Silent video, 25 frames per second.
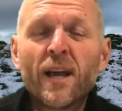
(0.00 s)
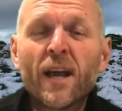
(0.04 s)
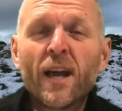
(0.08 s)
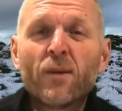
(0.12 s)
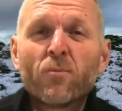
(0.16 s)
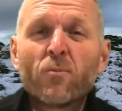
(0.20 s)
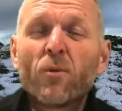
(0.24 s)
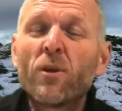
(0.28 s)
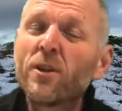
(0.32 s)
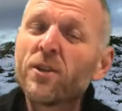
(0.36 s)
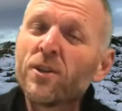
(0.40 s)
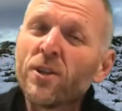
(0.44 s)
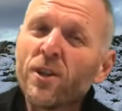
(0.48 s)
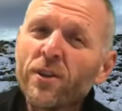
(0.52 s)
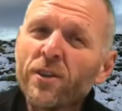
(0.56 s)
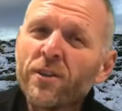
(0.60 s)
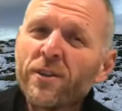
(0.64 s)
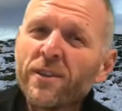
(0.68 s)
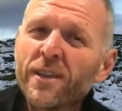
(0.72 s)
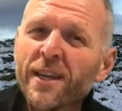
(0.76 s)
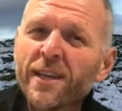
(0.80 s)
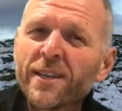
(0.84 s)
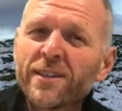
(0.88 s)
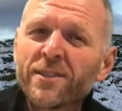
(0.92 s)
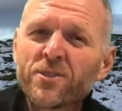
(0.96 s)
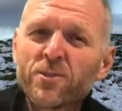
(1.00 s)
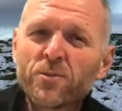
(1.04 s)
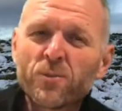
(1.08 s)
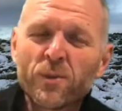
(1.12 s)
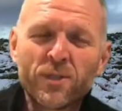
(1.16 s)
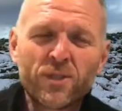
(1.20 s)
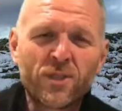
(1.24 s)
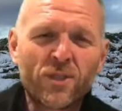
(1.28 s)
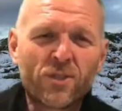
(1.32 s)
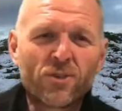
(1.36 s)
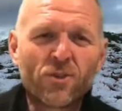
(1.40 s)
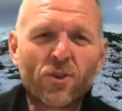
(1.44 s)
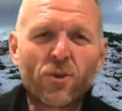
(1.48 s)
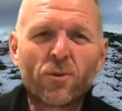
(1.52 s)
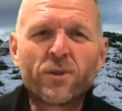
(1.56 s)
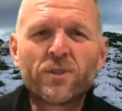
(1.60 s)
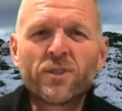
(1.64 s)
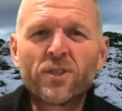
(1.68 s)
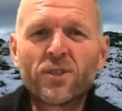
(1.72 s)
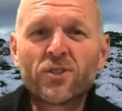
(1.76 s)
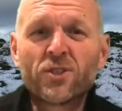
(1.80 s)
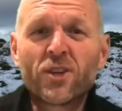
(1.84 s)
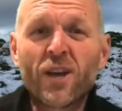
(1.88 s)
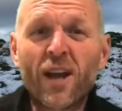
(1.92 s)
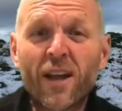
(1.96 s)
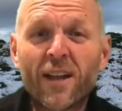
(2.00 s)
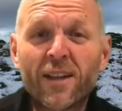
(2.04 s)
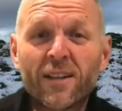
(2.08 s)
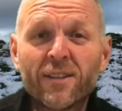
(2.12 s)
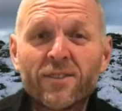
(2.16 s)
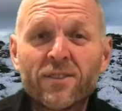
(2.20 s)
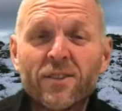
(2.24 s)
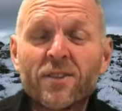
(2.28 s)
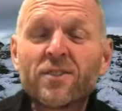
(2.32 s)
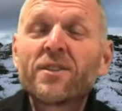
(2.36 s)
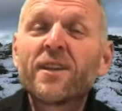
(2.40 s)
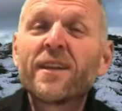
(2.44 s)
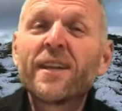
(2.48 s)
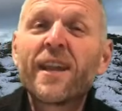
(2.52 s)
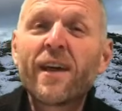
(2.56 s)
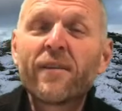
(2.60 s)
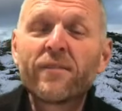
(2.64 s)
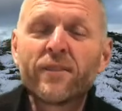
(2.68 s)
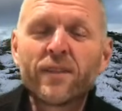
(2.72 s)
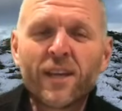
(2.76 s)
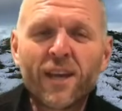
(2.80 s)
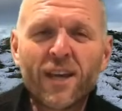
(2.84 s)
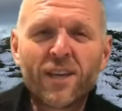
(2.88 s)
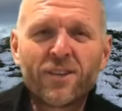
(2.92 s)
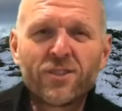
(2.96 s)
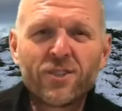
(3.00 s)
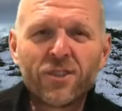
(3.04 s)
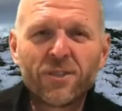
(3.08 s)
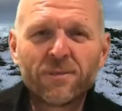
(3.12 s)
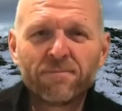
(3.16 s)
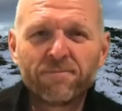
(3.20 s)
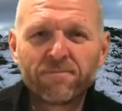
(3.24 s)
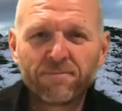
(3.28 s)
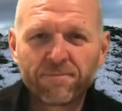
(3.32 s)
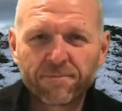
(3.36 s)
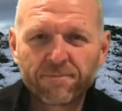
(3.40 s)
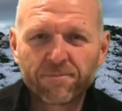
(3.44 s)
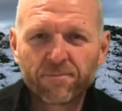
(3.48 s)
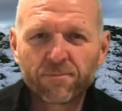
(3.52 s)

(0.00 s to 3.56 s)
And one of the other things which is always a challenge is the navigation.